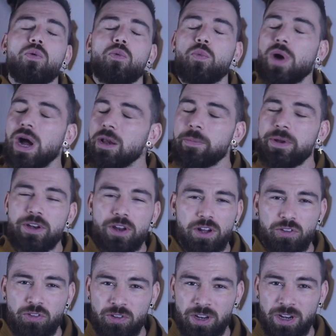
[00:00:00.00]
While
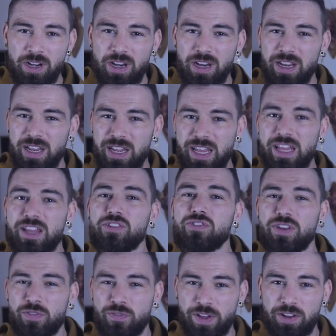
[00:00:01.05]
minoxidil
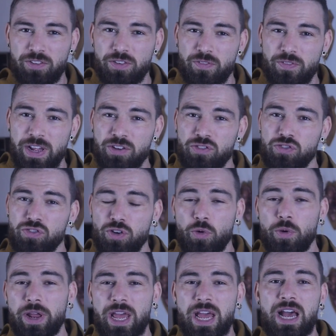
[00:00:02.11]
is effective at
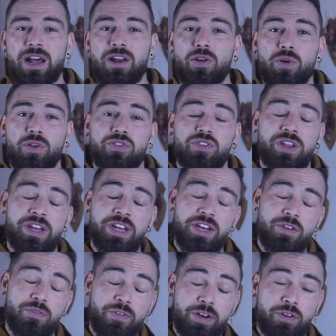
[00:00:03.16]
slowing hair loss in
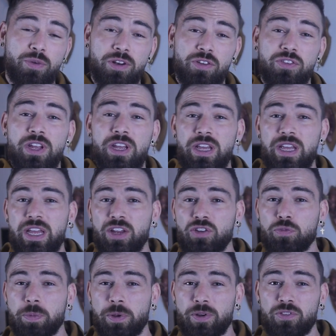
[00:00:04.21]
individuals
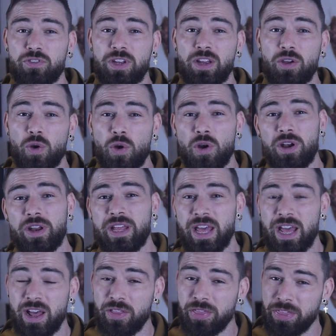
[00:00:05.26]
experiencing early
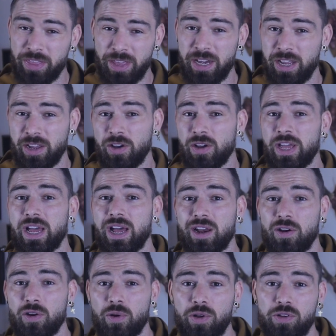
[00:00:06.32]
hair thinning or hair
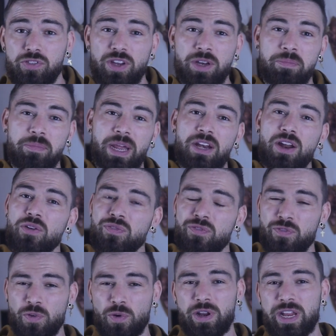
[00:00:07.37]
loss, it may not
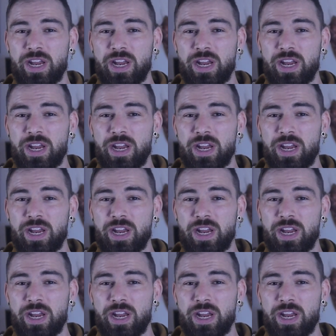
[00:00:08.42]
fully